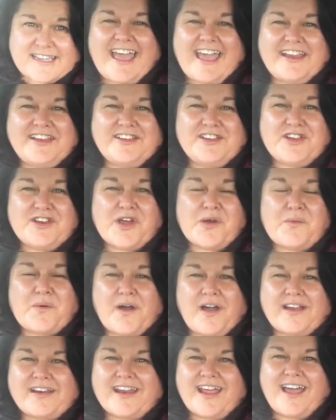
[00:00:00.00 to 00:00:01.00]
And you know
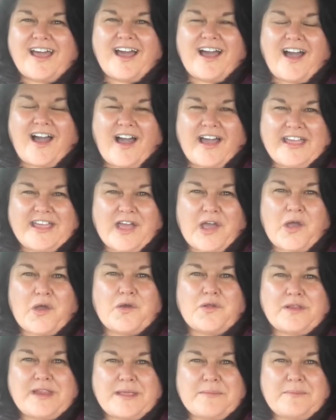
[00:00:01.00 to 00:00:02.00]
what? I
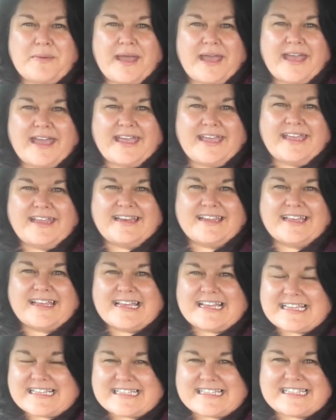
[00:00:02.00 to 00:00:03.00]
only paid
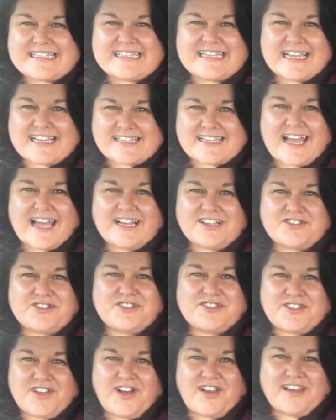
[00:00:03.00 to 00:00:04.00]

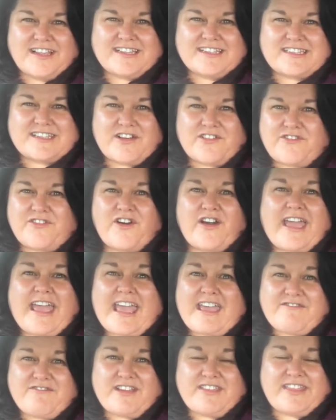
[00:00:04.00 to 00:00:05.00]
$600 for
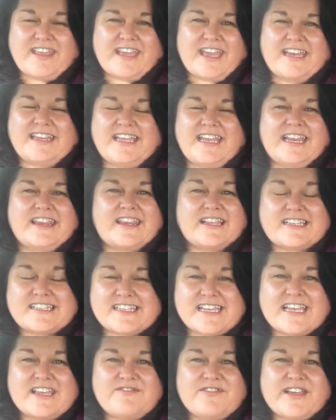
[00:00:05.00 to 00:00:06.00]
everything. It needed the
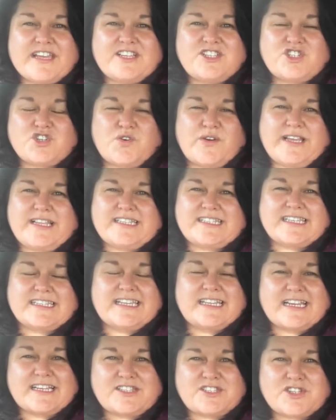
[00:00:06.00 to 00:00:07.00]
CV joints, it
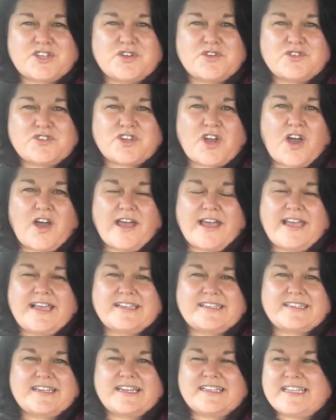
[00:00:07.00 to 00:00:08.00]
needed two
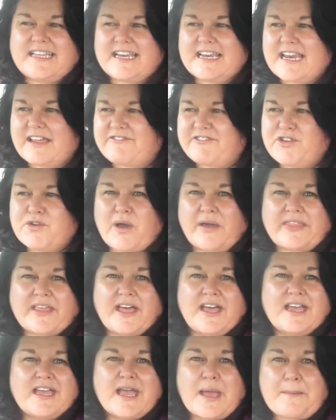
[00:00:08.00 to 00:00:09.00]
tyres, and it needed a few other
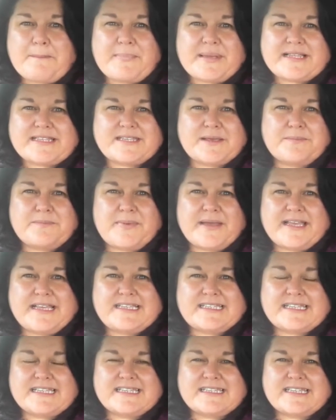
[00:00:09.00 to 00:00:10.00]
bits and
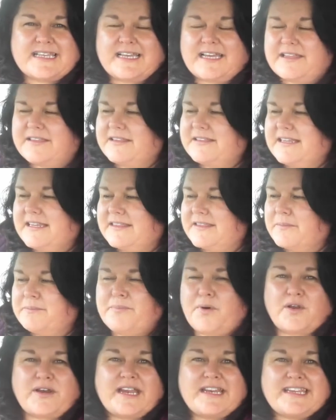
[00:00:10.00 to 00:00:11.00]
pieces. Uh, the
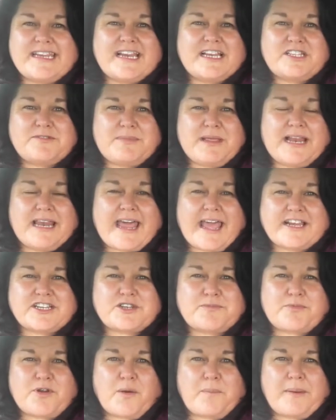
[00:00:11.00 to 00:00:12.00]
bonnet needed to be
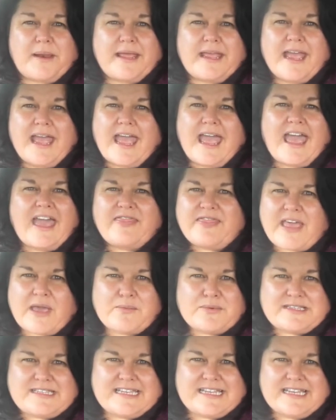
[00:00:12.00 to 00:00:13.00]
latched properly, and that
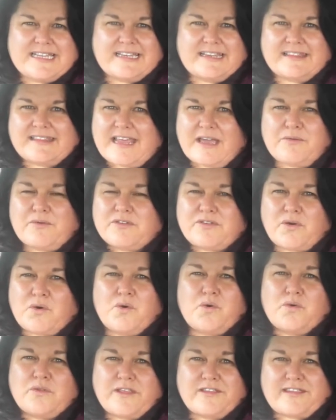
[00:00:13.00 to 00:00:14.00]
was it. That was all
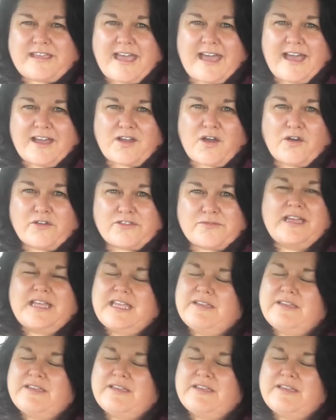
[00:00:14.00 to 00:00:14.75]
this car cost me.